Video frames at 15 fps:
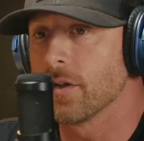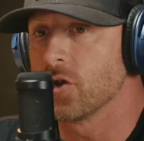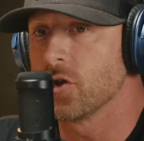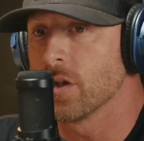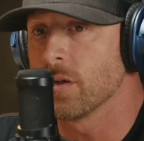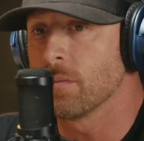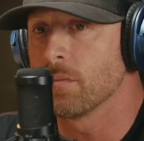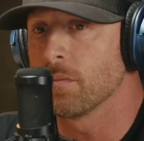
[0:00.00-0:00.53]

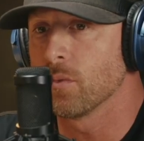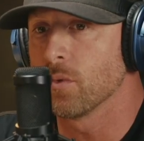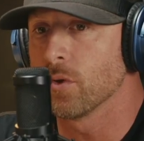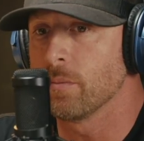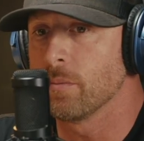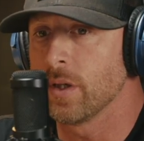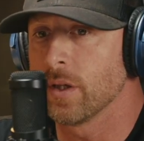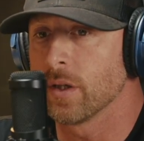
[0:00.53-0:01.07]
Jim
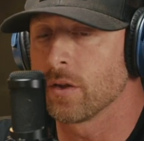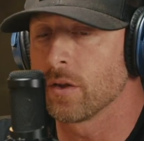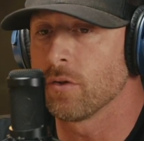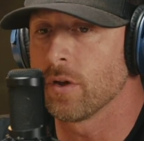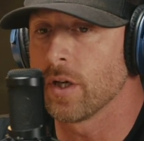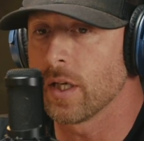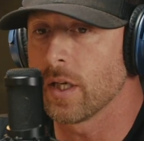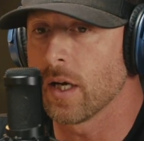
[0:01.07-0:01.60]
would be a
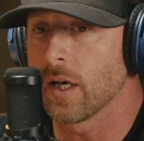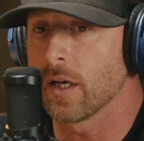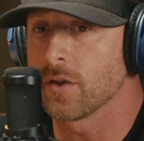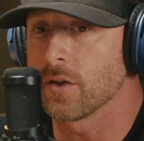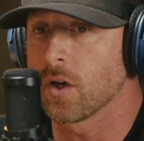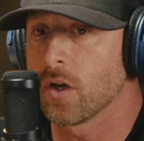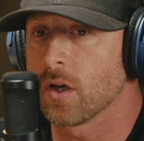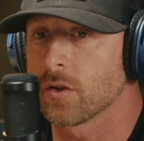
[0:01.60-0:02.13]
great guy to
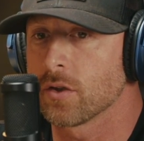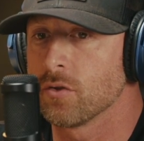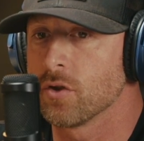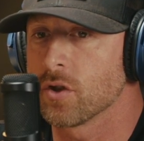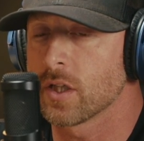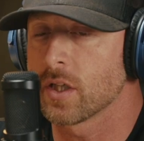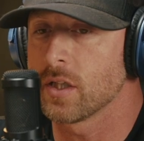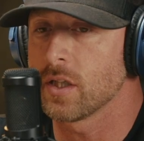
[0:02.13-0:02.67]
talk to,
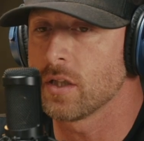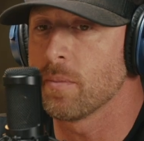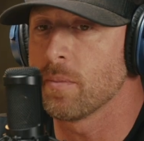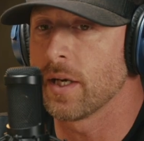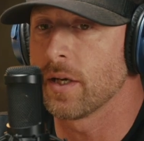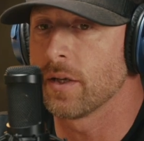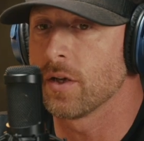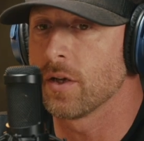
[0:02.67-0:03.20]
just because he's
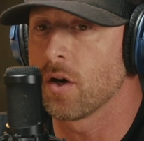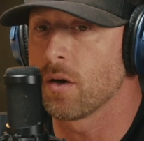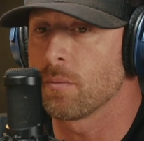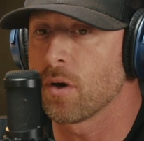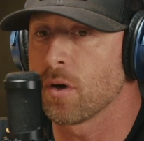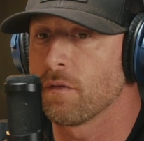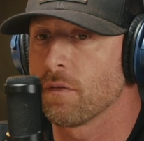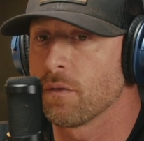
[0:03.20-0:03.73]
been in the
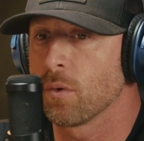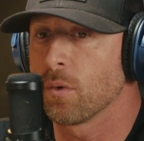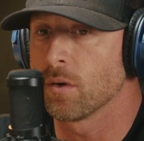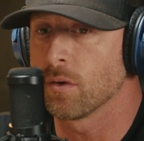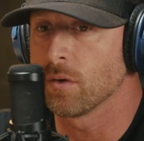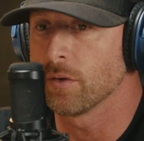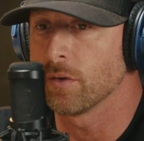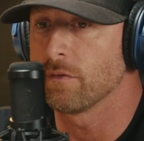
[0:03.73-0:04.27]
nonprofit
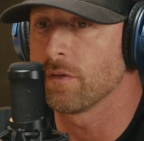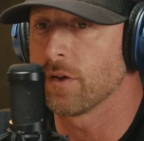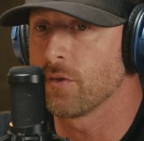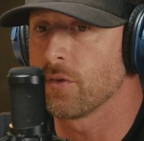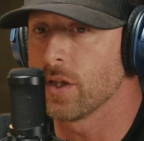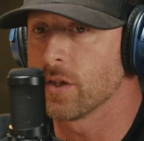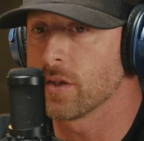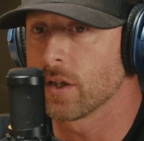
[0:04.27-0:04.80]
world and
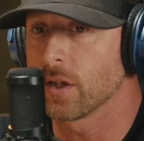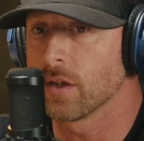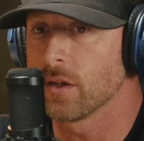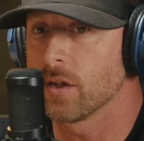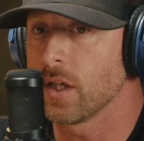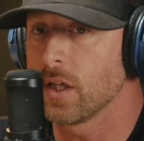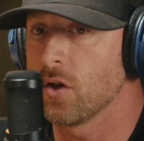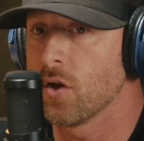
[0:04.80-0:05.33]
fundraising,
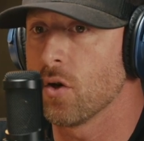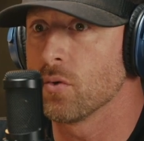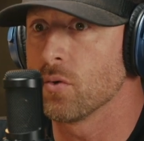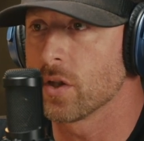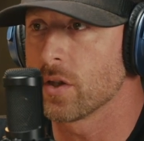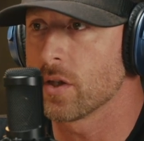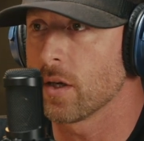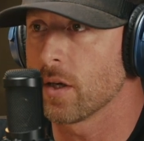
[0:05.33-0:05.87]
and he
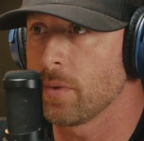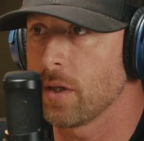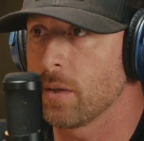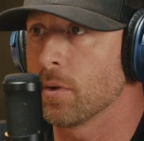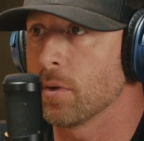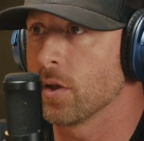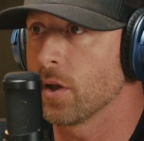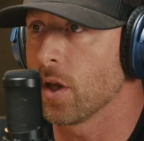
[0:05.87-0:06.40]
knows a ton of
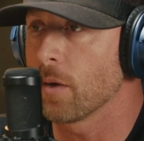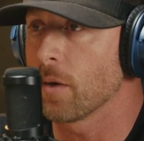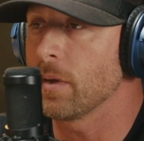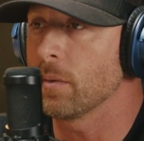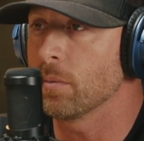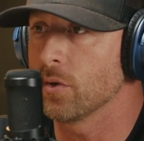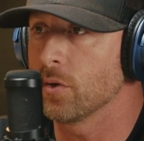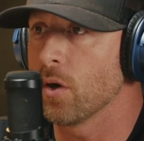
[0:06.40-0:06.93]
people. A lot of
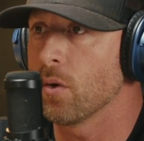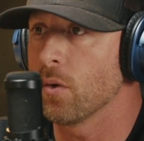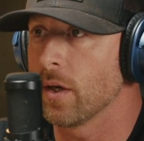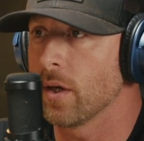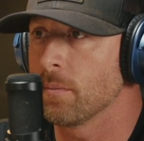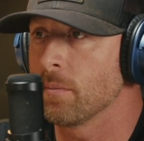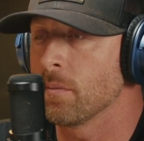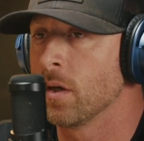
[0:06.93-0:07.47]
people know
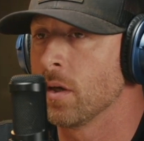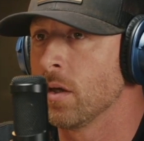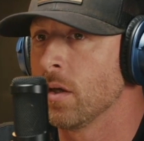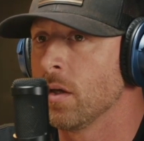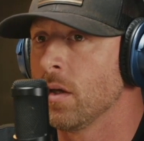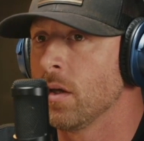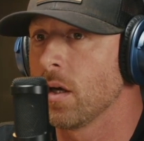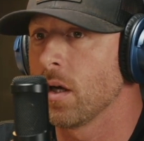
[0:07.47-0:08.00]
him.
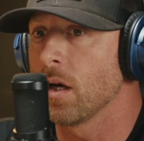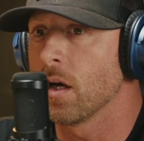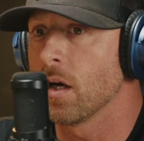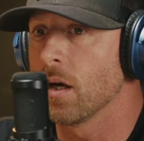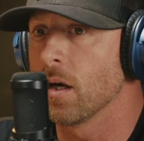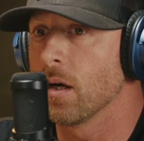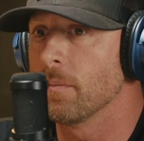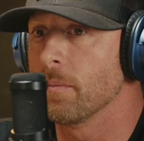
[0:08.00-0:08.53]

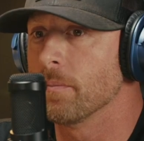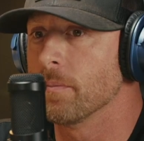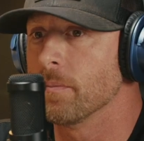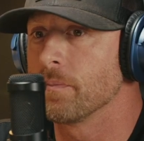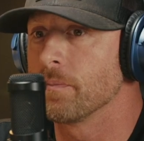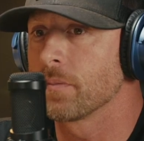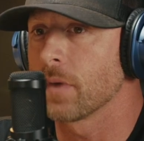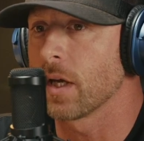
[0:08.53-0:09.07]

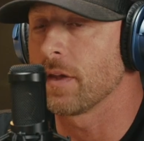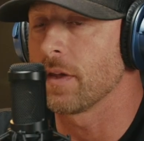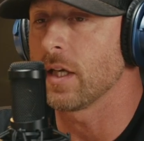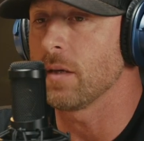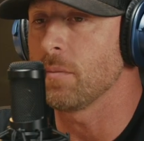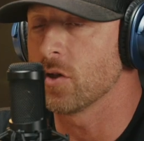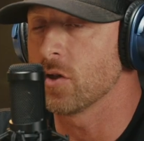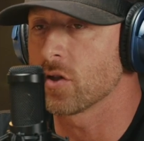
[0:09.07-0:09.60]
I think
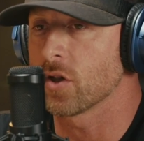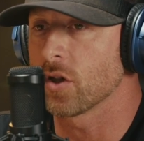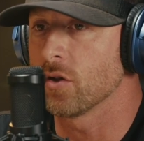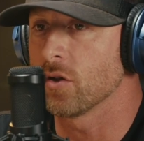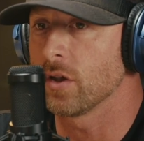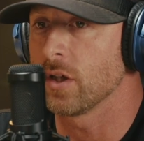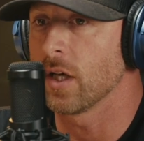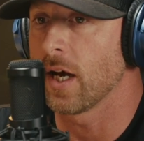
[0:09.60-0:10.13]
he'd be just a
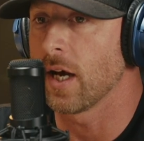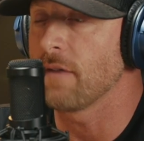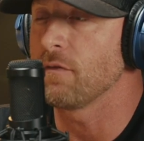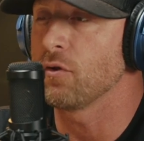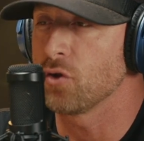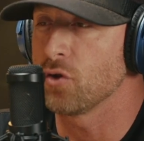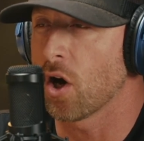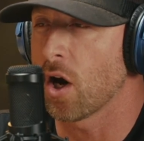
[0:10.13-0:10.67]
good guy.
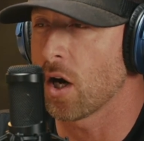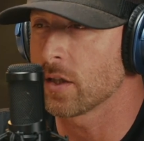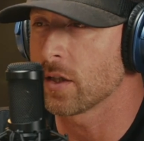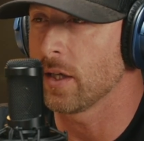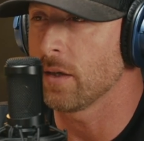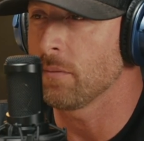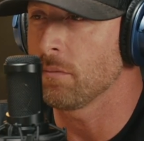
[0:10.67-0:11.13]
Have you talked to him?